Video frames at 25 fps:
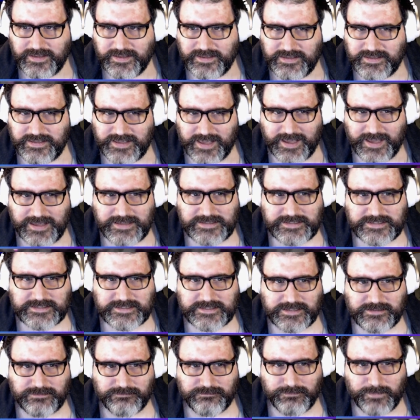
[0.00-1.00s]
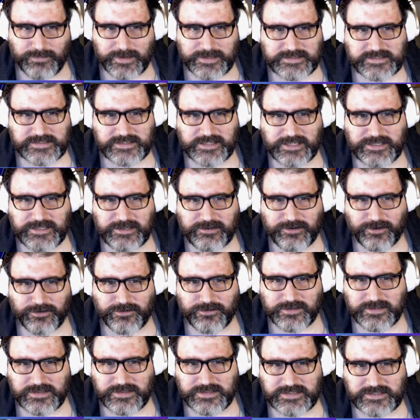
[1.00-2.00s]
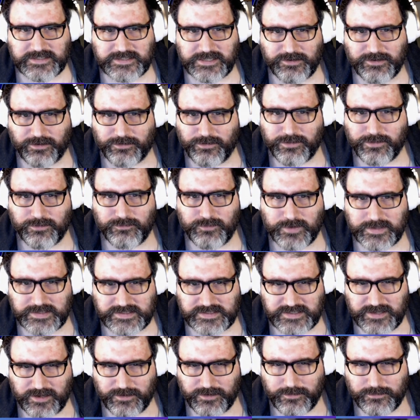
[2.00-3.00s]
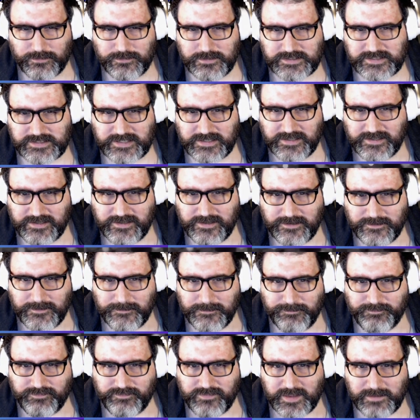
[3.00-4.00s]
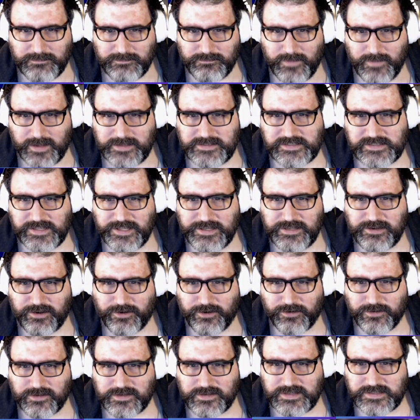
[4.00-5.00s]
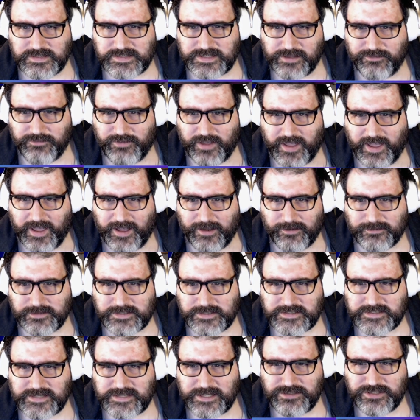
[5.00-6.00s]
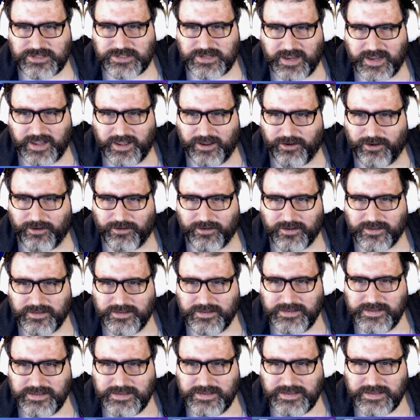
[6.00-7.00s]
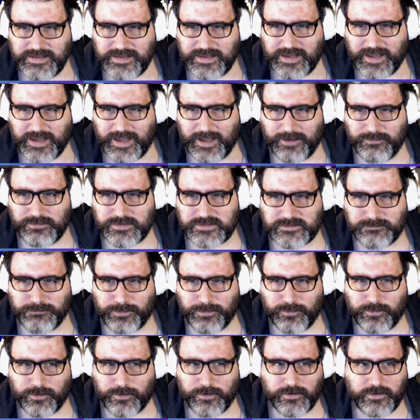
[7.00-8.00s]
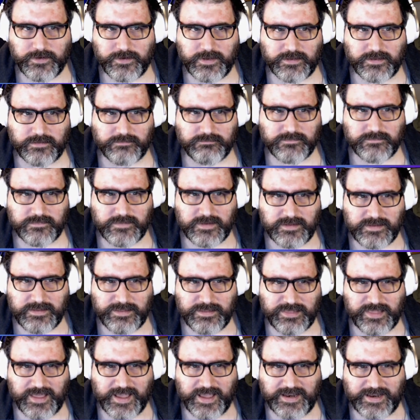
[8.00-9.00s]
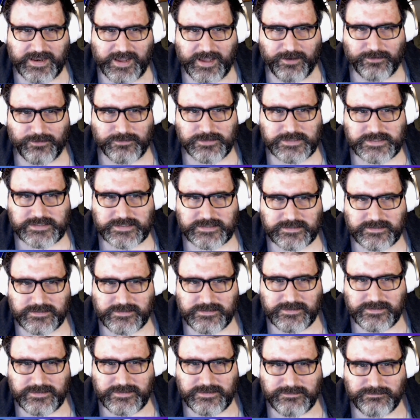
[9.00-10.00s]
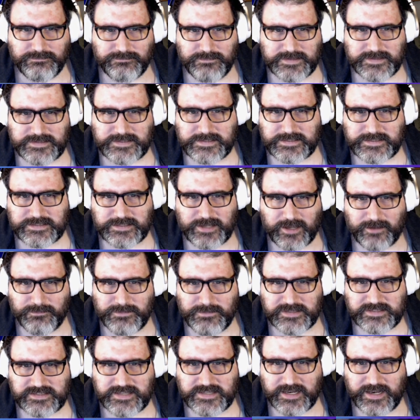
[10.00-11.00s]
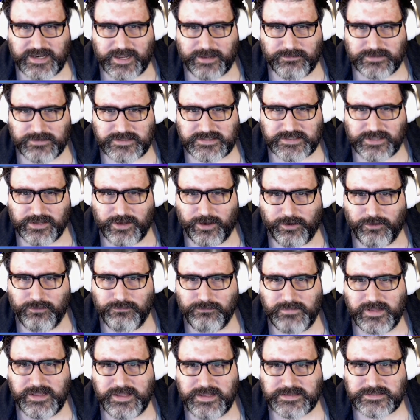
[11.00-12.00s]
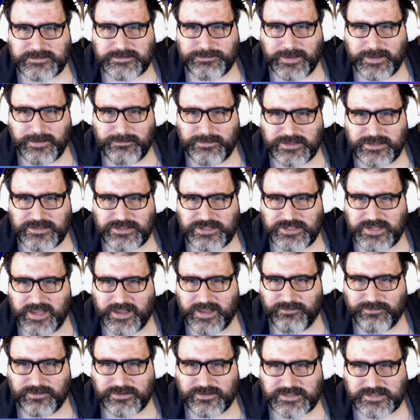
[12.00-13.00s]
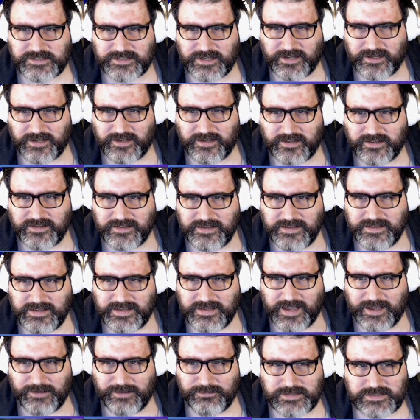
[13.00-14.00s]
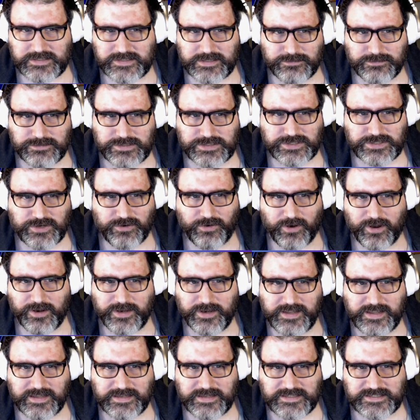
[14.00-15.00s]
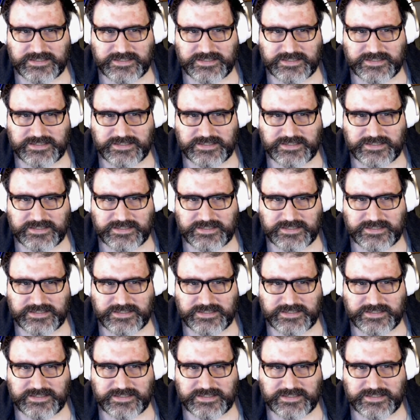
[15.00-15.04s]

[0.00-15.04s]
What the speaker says: Yes, and muslin curtains in all the windows. Muslin curtains give a house such an air. I was born in that house. Mrs. Thomas said I was the homeliest baby she ever saw. I was so scrawny and